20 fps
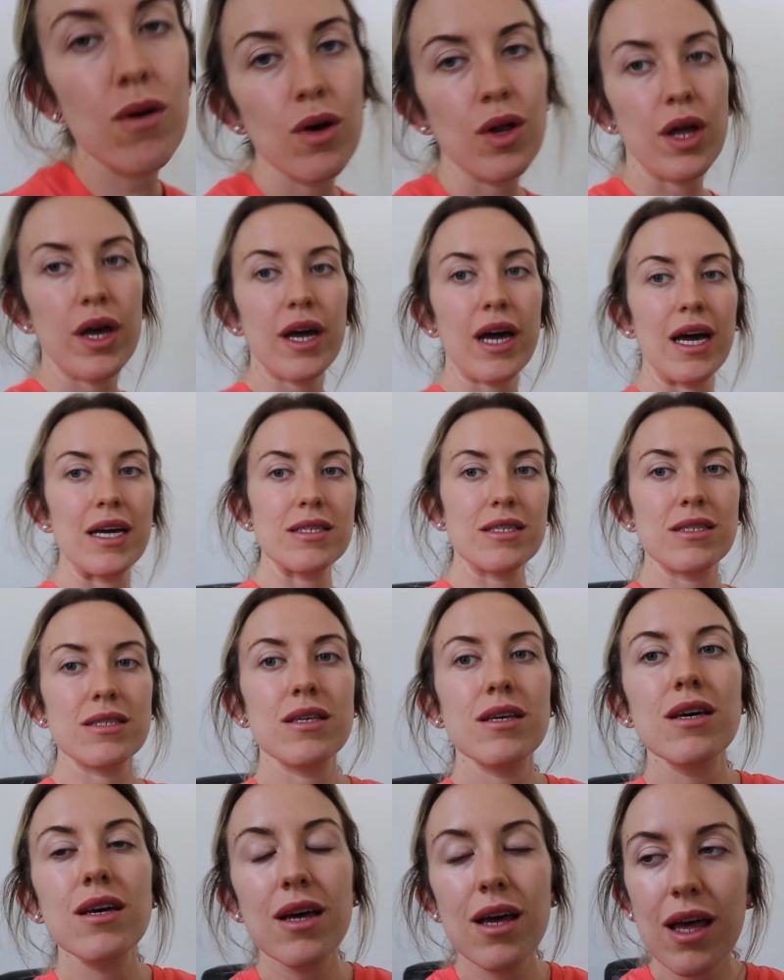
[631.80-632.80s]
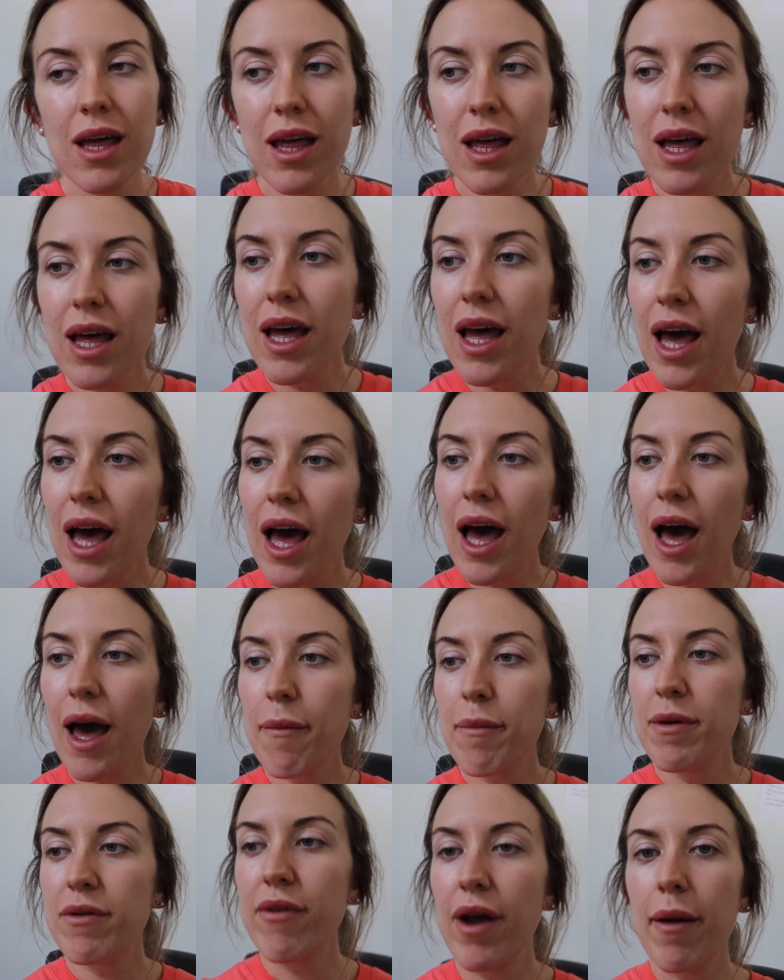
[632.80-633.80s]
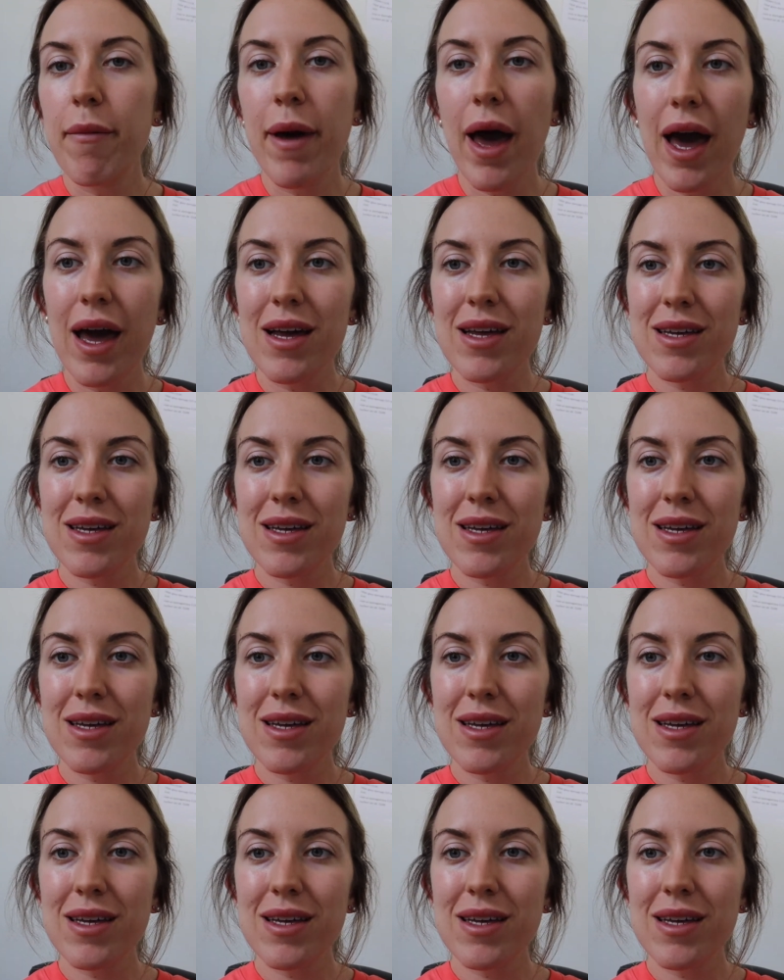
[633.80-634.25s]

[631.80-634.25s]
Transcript: Hold on, guys. I'll be right back.